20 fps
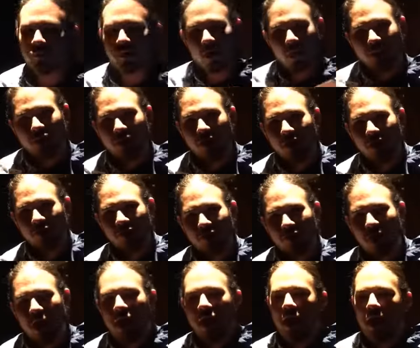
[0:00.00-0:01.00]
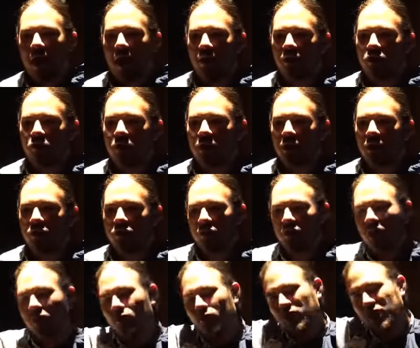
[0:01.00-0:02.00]
comes off, and you begin to
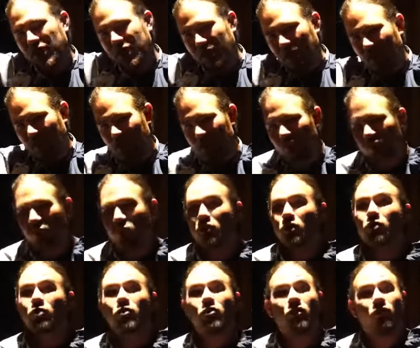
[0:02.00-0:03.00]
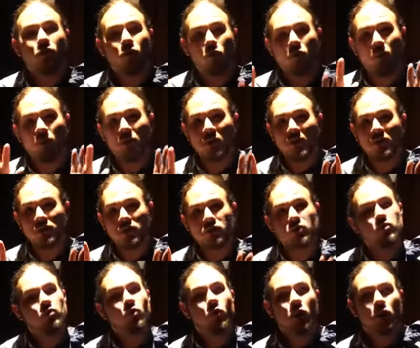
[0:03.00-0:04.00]
get really nice, really uniform pieces
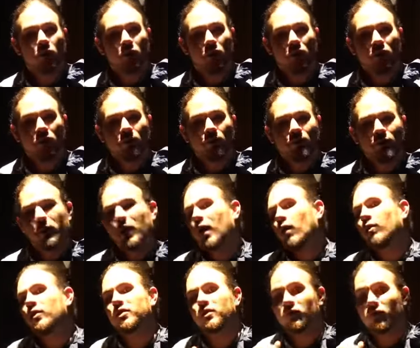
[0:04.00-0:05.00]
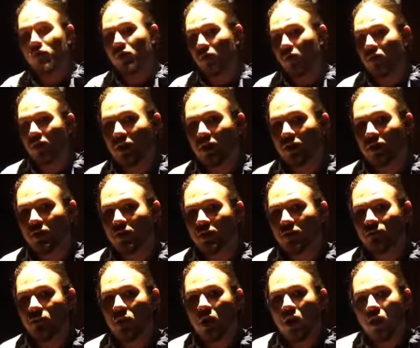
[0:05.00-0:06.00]
to work with. Now once you've done all
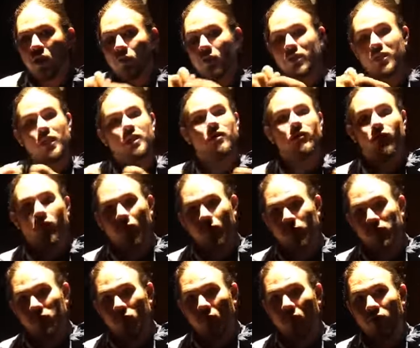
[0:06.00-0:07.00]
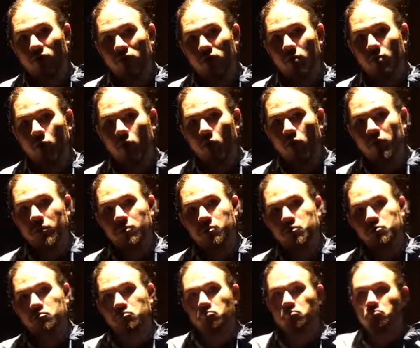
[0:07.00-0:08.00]
cleaning, you take the fibers away from the board,
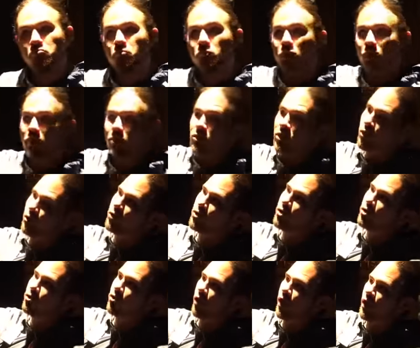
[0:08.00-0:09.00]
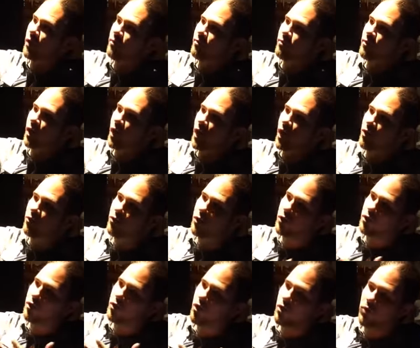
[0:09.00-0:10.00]
set them somewhere to dry, and when
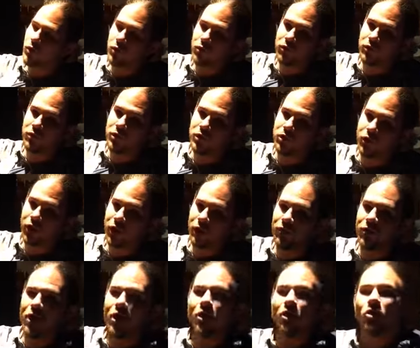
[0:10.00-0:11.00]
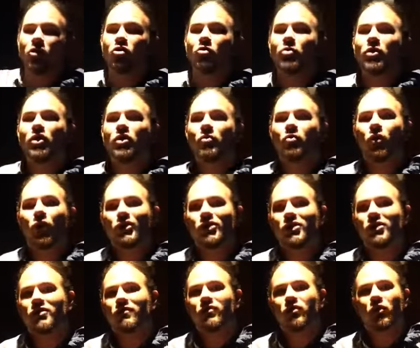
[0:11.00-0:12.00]
they're appropriately dry, you begin the process
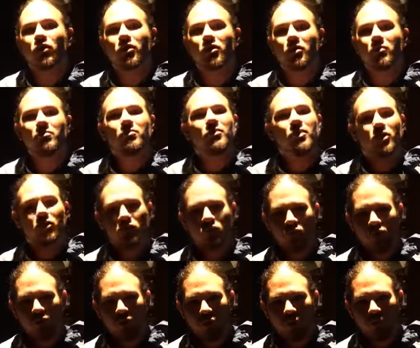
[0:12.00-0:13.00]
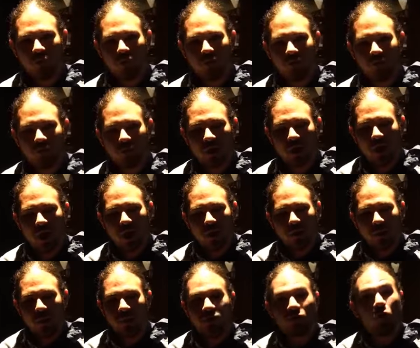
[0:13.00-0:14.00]
of turning them into rope.
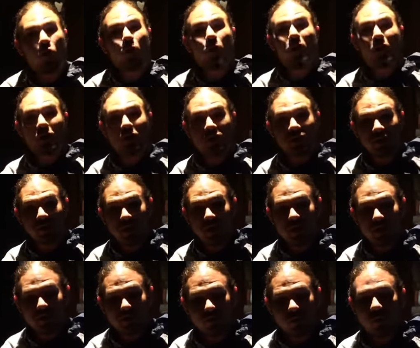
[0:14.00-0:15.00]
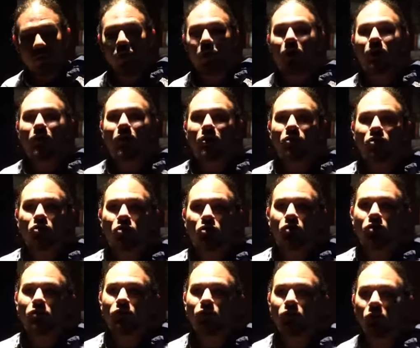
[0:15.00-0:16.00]
But before we get into that, what I'd like to show
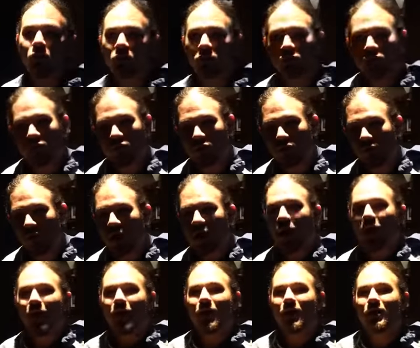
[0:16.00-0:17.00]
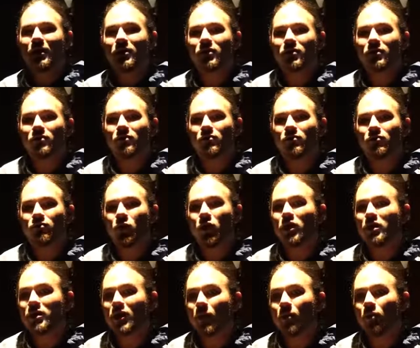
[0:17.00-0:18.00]
you folks too is one
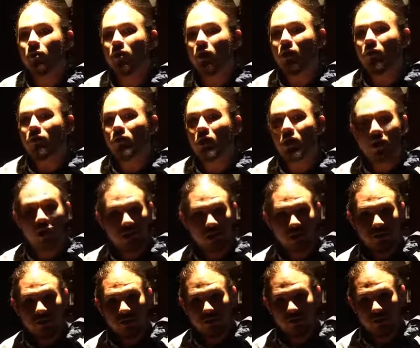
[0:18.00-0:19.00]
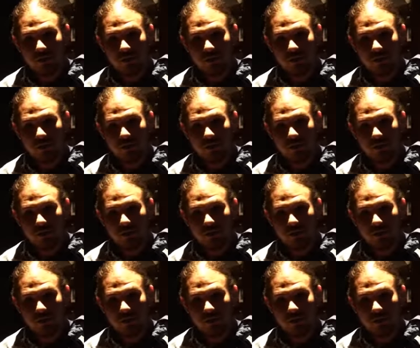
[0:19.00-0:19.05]
example of a kahi,